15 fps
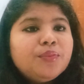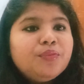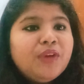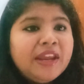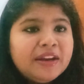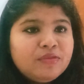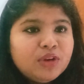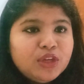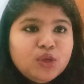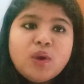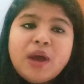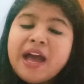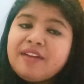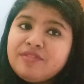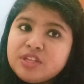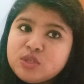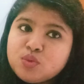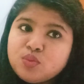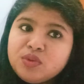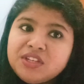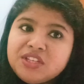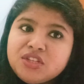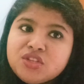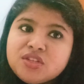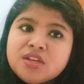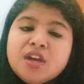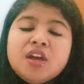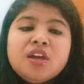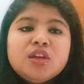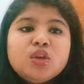whenever you have a switch,
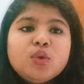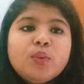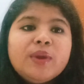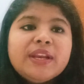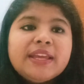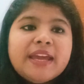you will